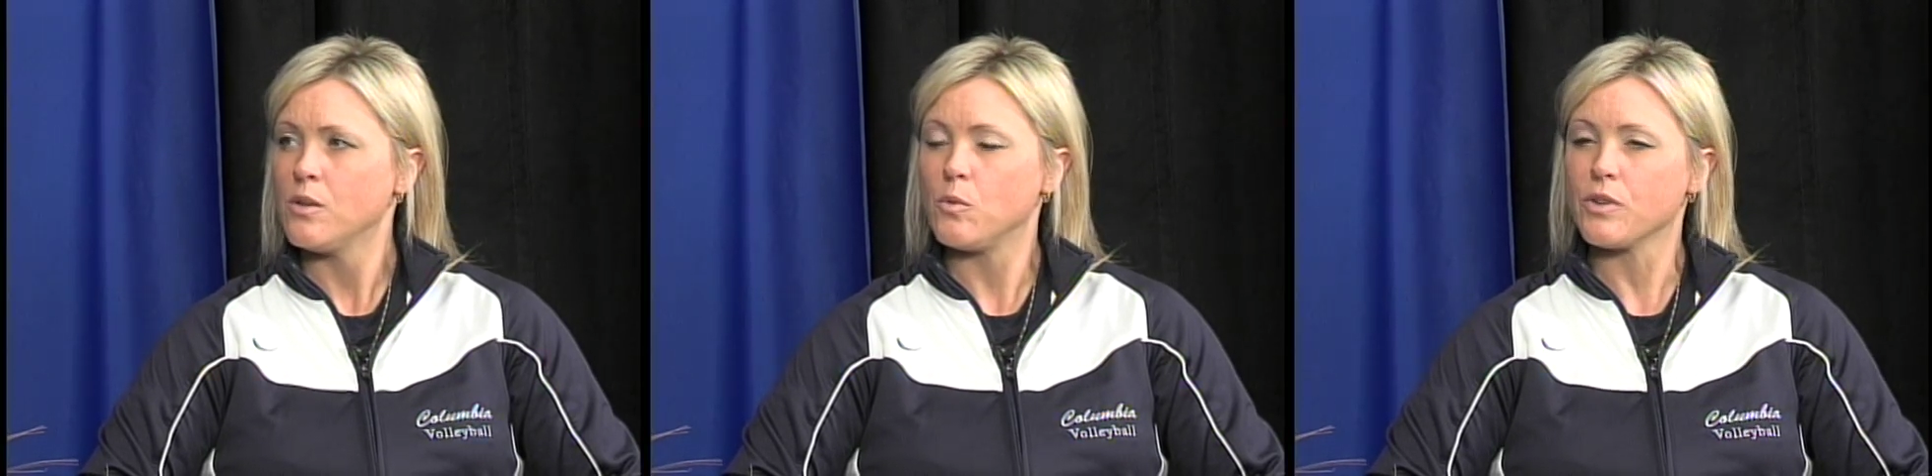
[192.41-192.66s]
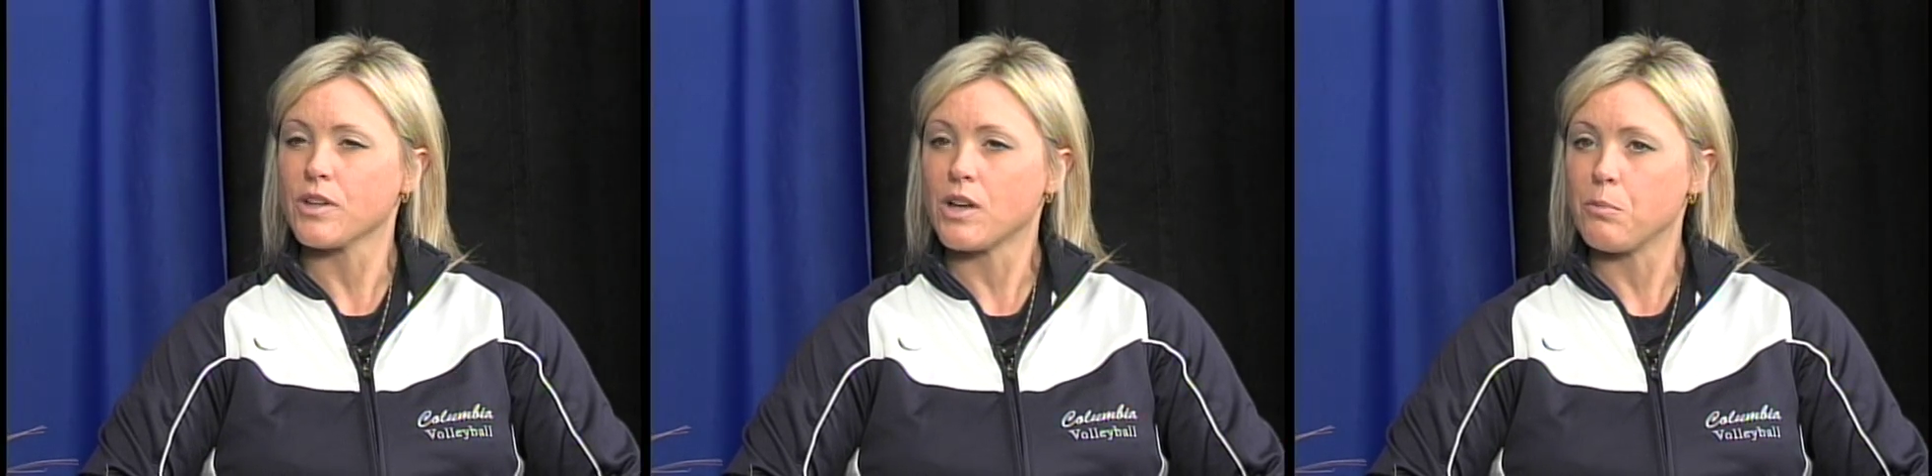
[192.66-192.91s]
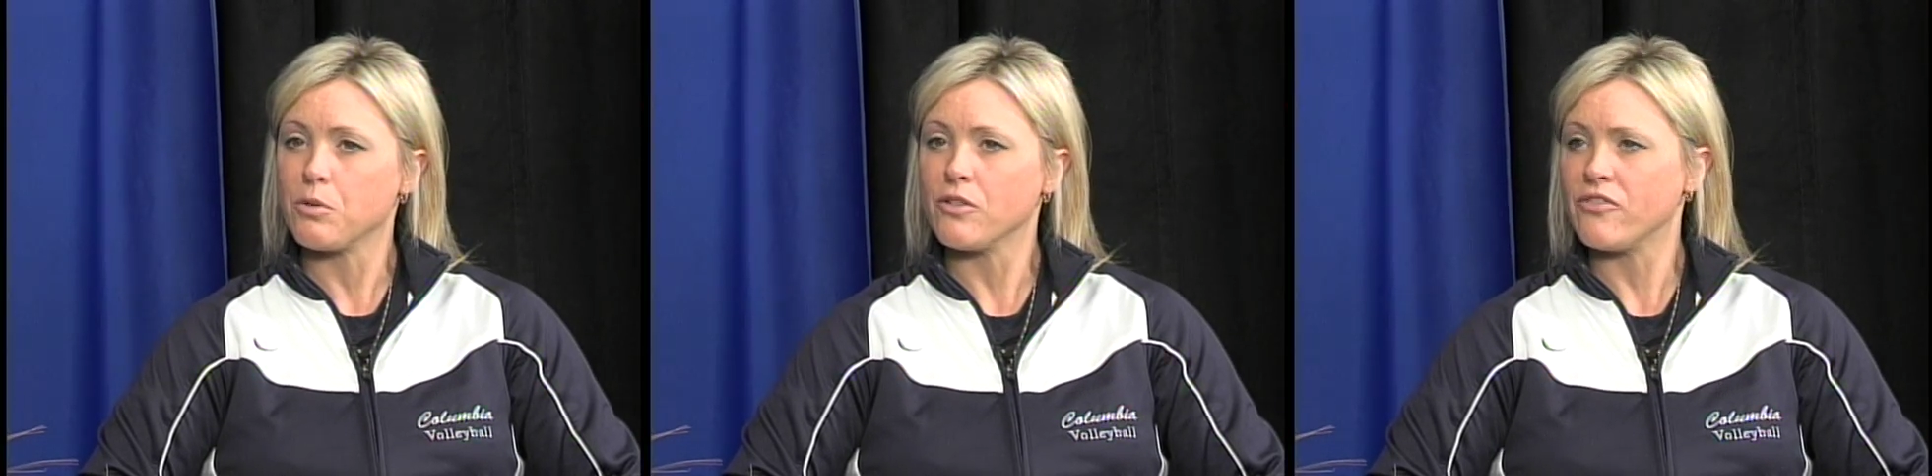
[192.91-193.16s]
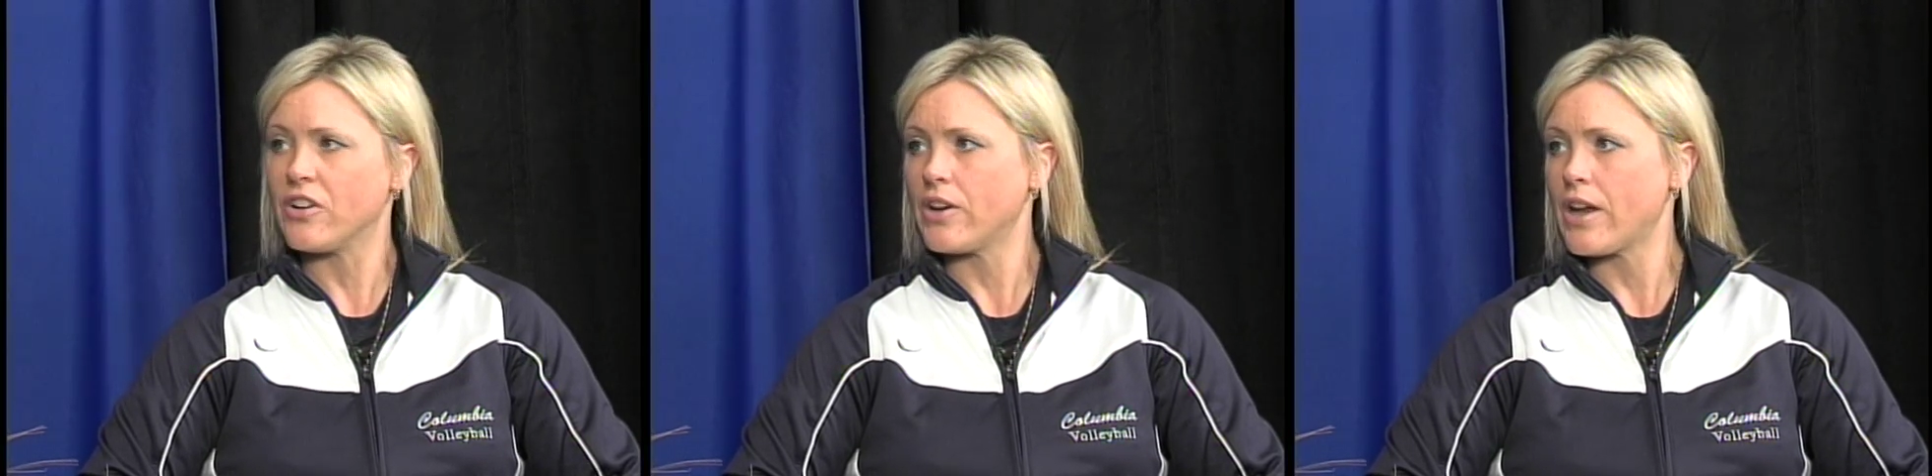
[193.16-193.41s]
with a couple of
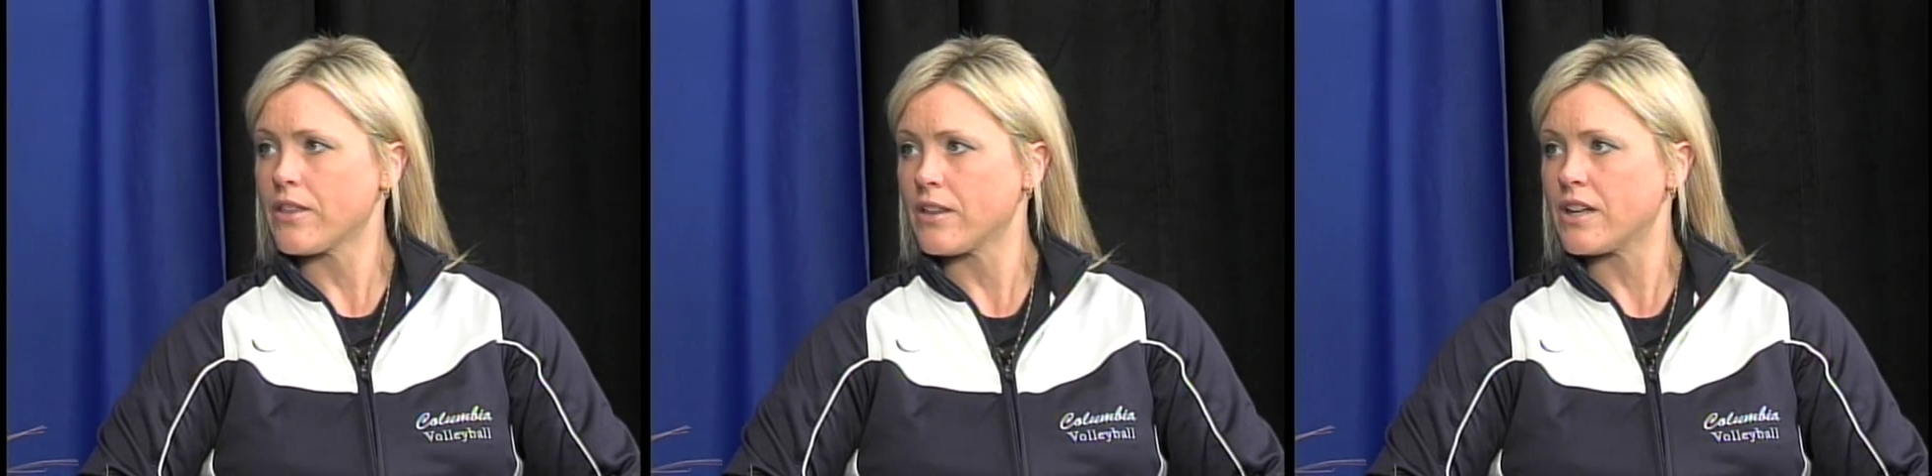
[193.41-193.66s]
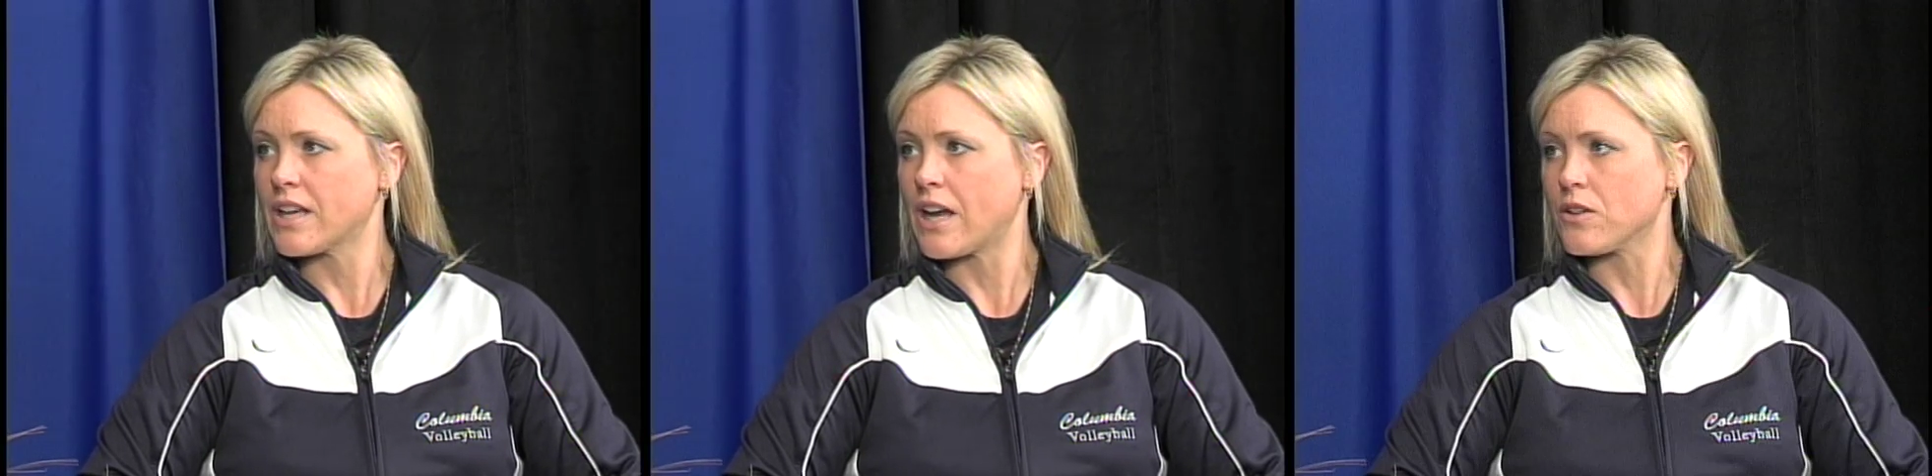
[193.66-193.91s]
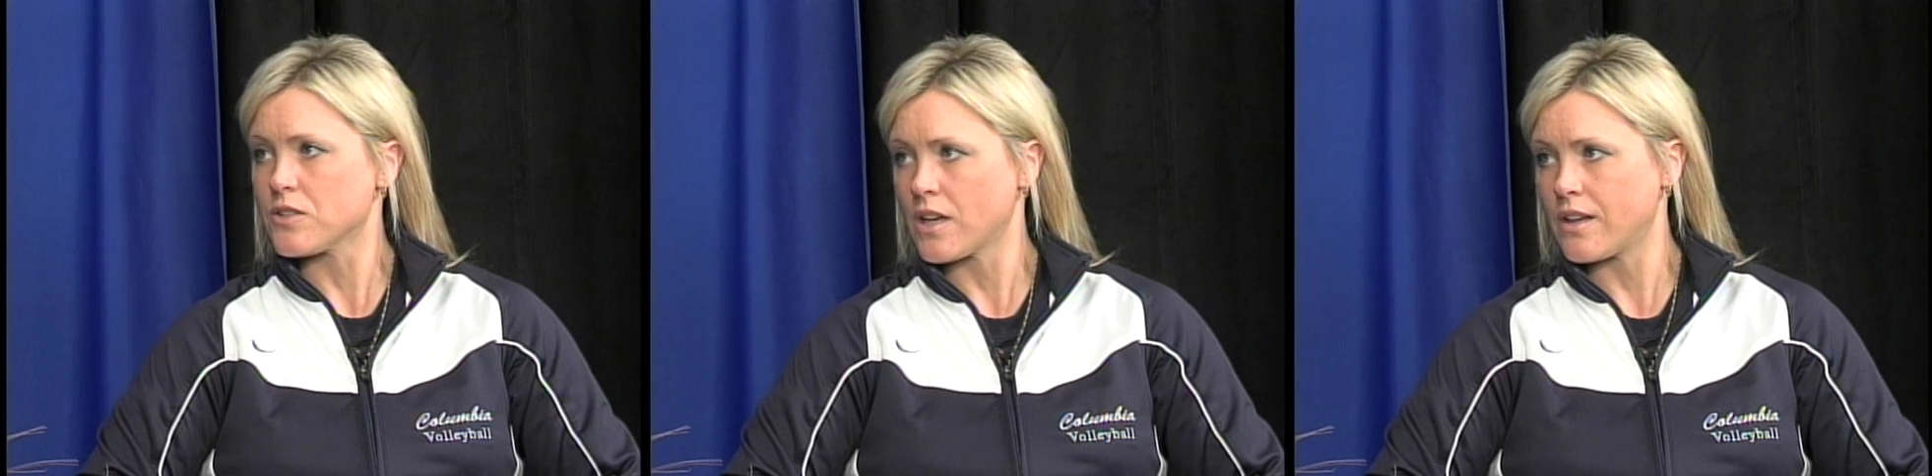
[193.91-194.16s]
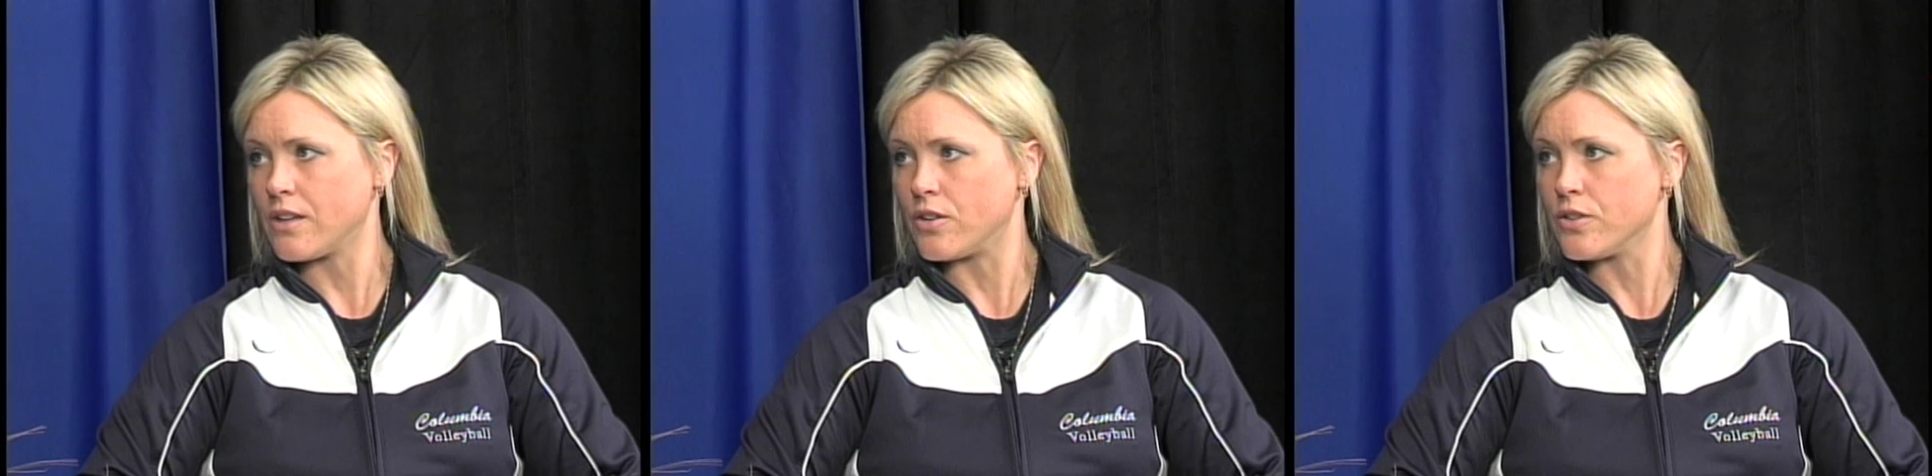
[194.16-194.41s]
very athletic
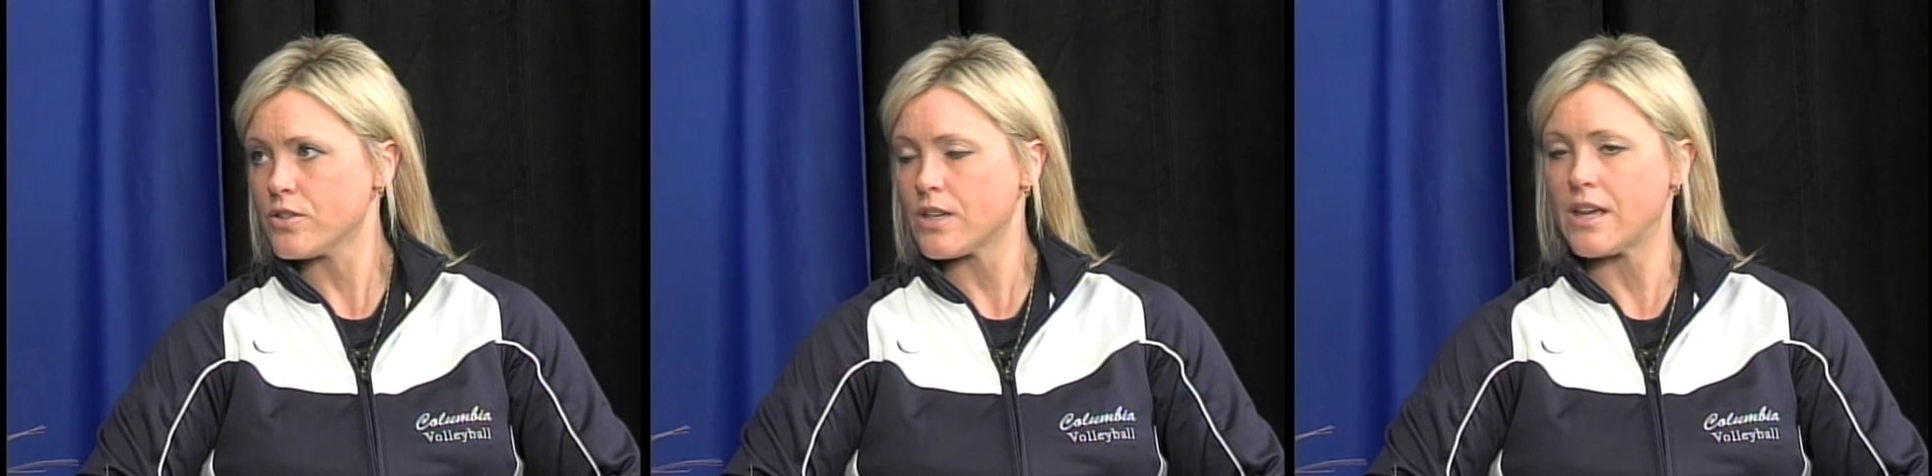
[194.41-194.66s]
outside hitters,